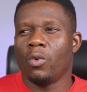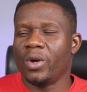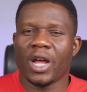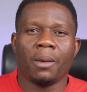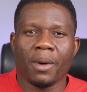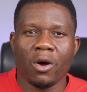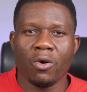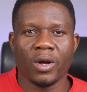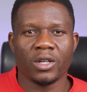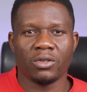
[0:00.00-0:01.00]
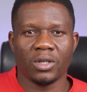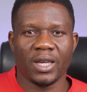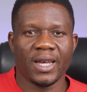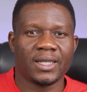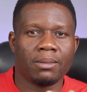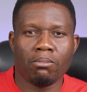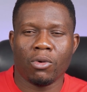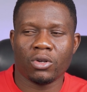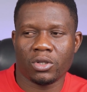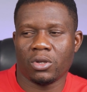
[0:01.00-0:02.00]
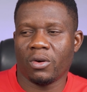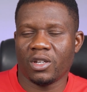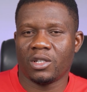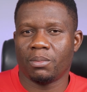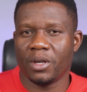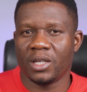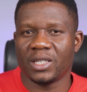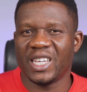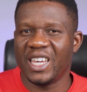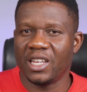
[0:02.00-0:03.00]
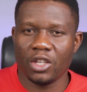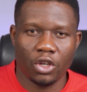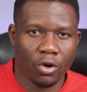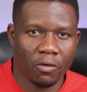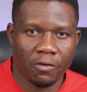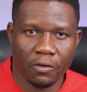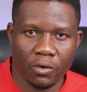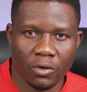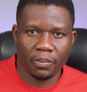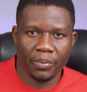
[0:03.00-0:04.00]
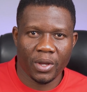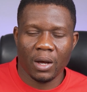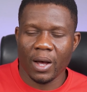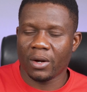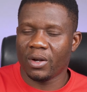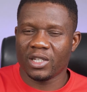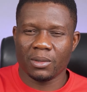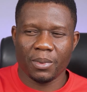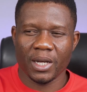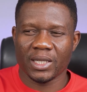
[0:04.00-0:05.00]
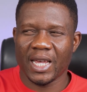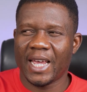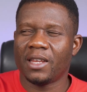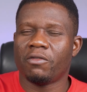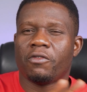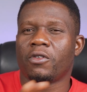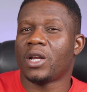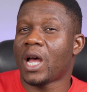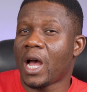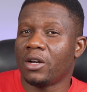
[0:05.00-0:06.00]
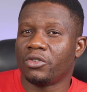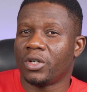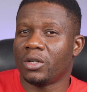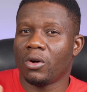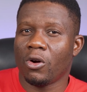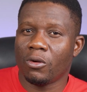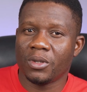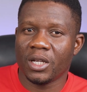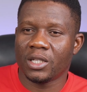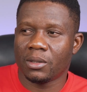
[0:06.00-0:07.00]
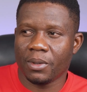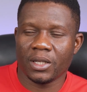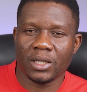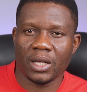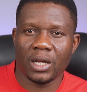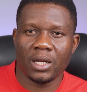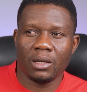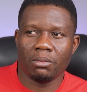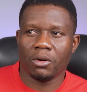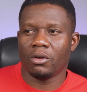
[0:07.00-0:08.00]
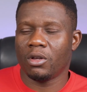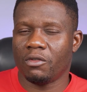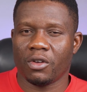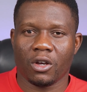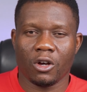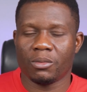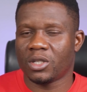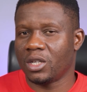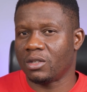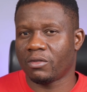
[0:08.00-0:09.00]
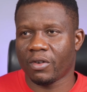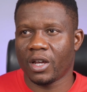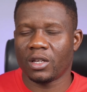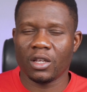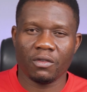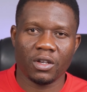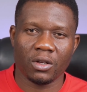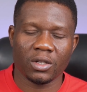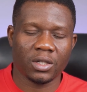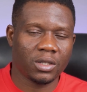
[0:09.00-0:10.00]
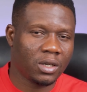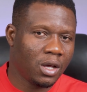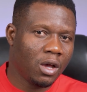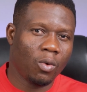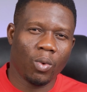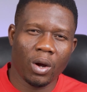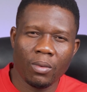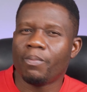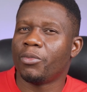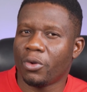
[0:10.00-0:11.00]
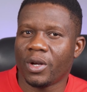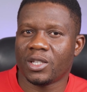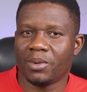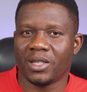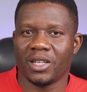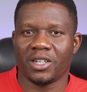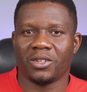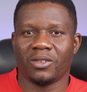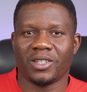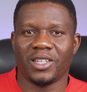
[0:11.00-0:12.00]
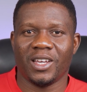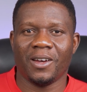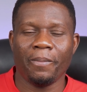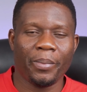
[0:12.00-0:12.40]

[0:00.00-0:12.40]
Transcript: with HyperOS, you get more storage space in your phone. Now, I don't expect any further Android updates personally, but if it comes, it's fine. If it doesn't, well, no expectations here.